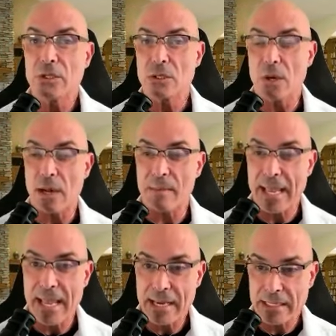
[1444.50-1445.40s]
so I'm
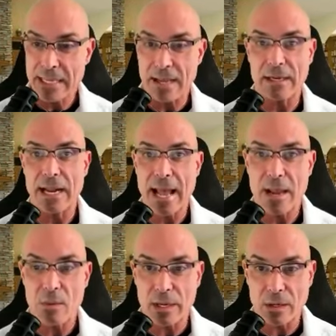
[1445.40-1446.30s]
heading down, and
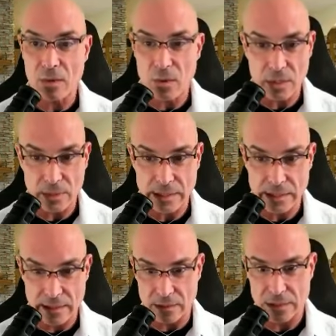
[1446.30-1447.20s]
I want to go all the way to
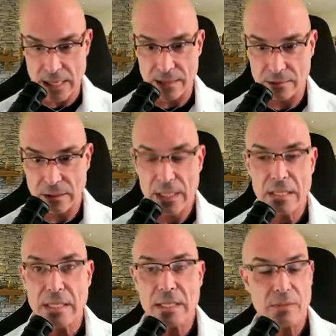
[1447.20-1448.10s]
the other side.
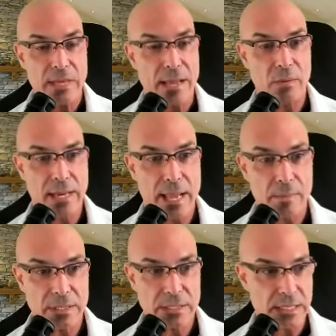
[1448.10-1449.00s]
Now, what
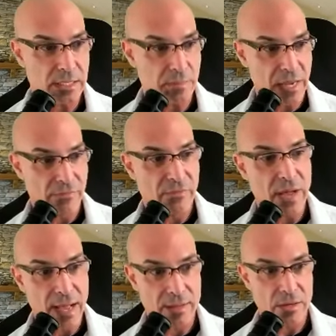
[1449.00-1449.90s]
happens is my
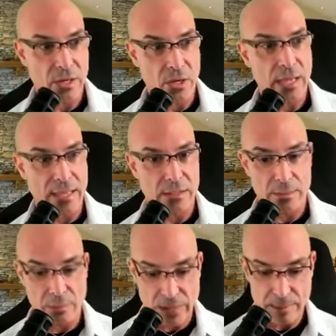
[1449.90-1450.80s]
father, at,
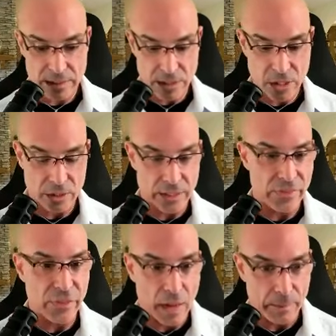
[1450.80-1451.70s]
eh, they must have heard the
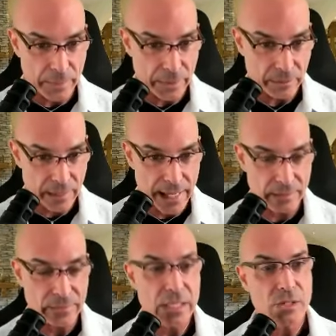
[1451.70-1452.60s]
thump,
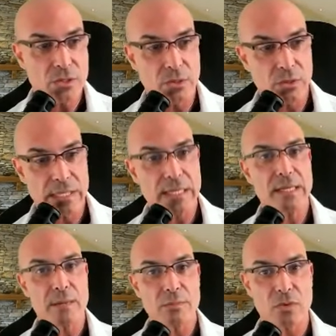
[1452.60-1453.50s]
right? So he
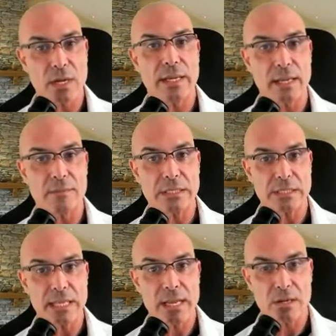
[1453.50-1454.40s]
comes running up the
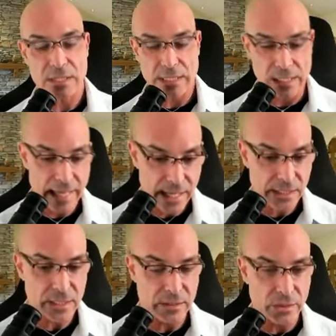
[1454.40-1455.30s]
stairs, he
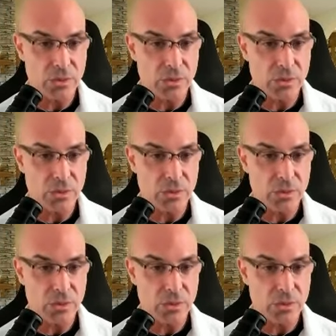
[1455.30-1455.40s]
kicks in the